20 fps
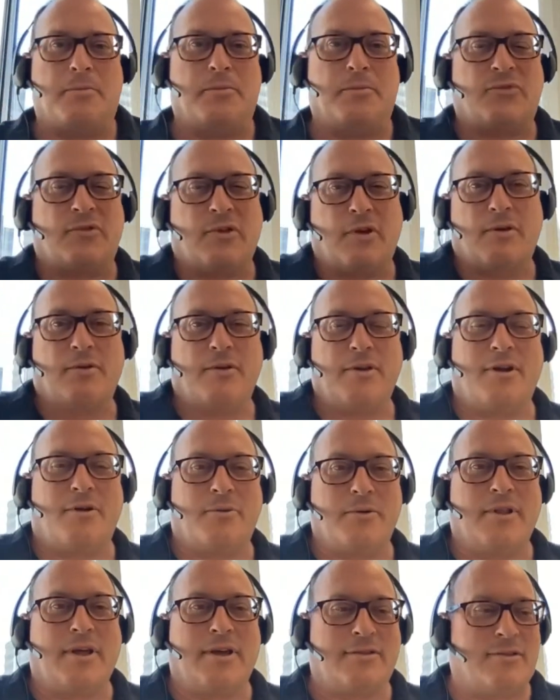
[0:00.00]
So,
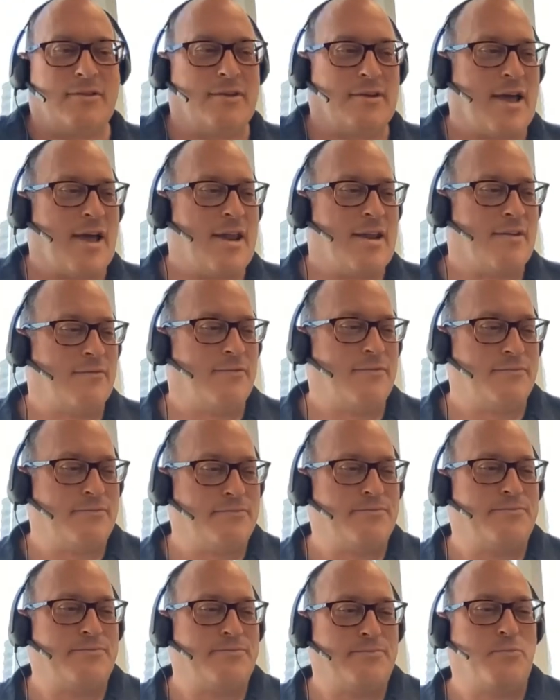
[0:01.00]
we like to kind of
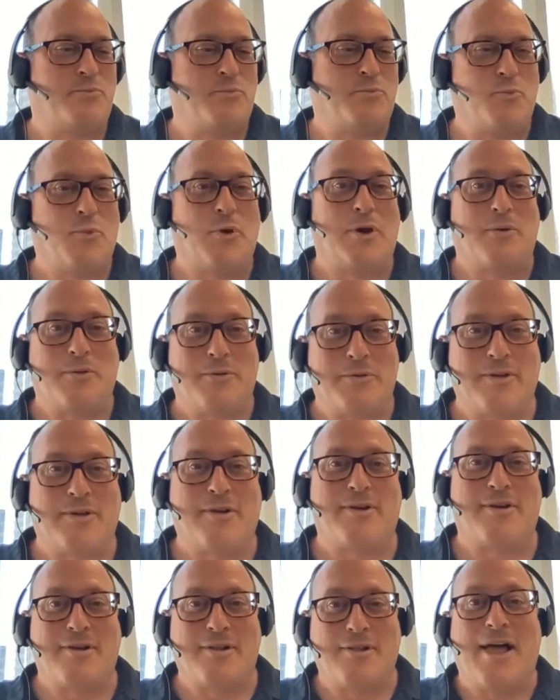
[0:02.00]
work with
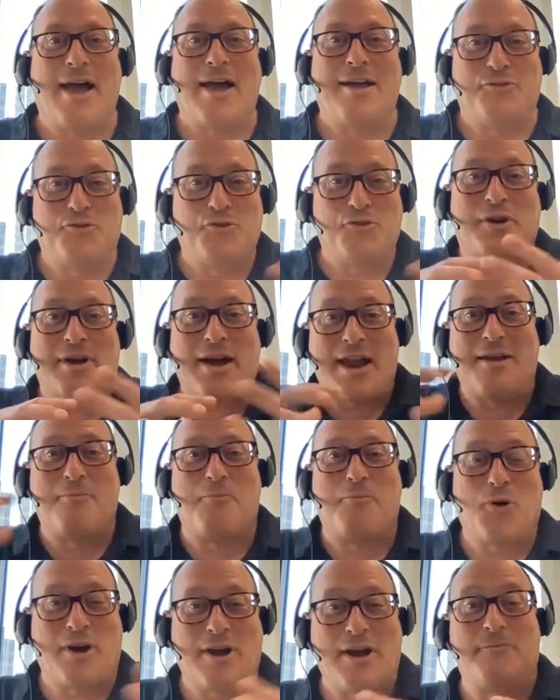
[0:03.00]
clients who are kind of
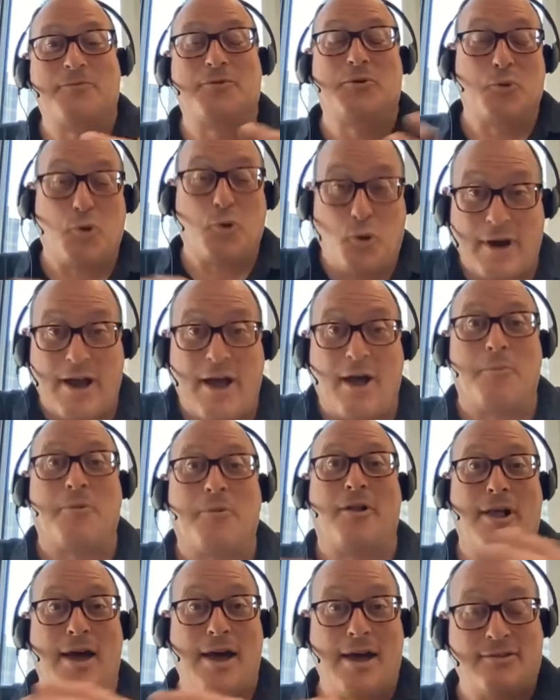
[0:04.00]
more comfortable, or help
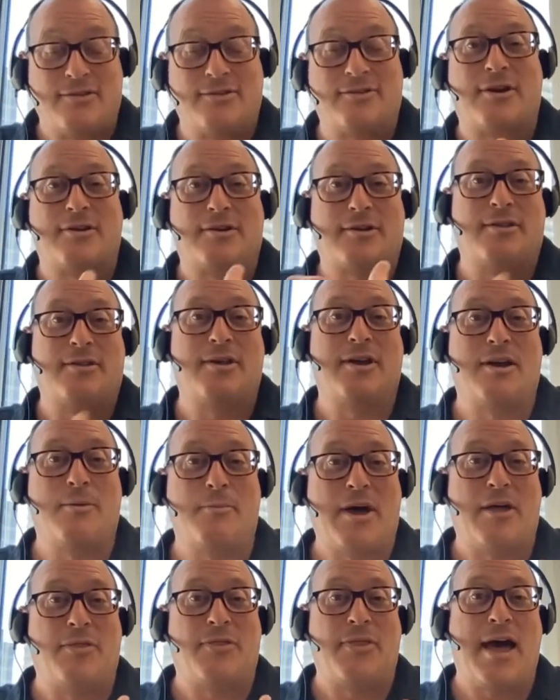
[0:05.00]
clients start to think
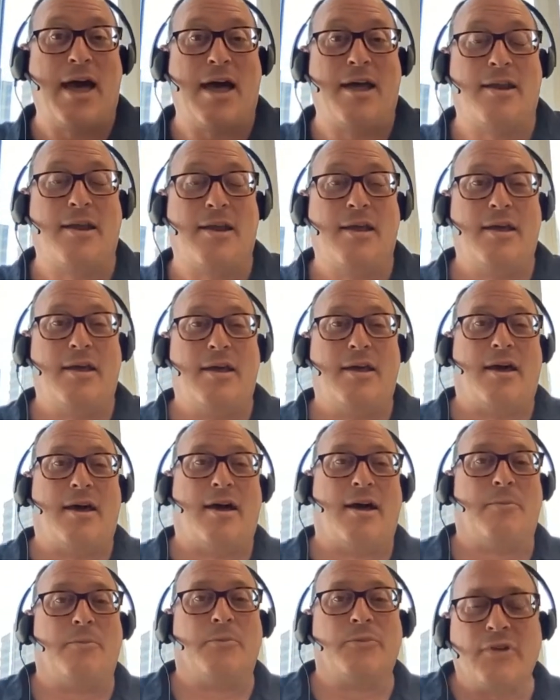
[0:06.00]
about that.
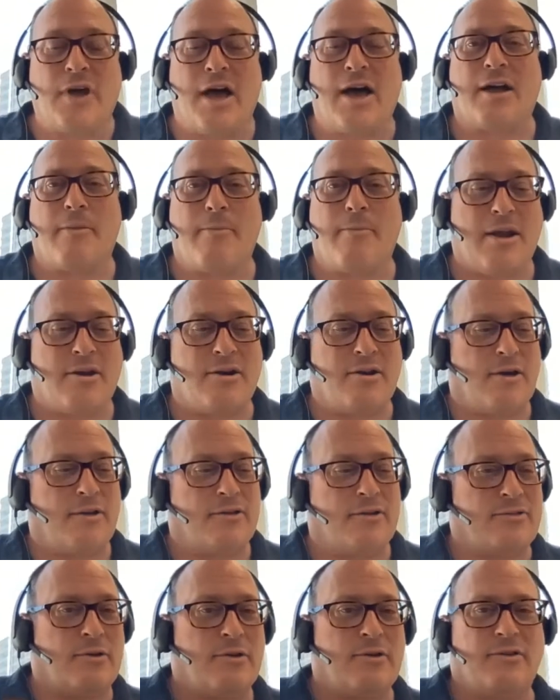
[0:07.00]
Talk about it
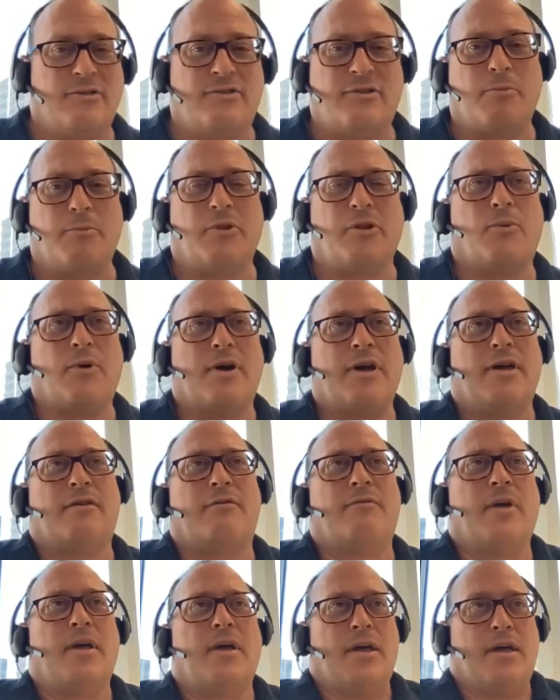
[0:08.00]
also in a similar way of,